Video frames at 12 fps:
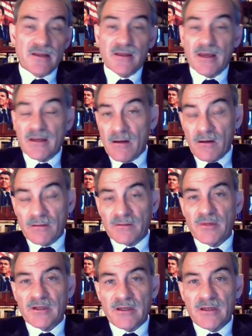And then
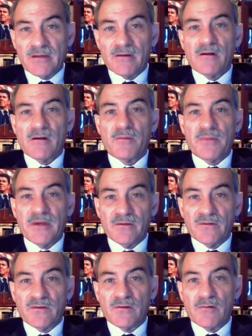ultimately there are
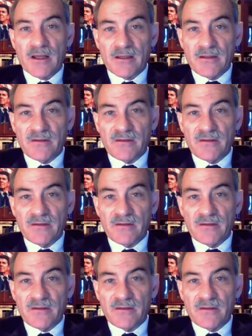appeals directly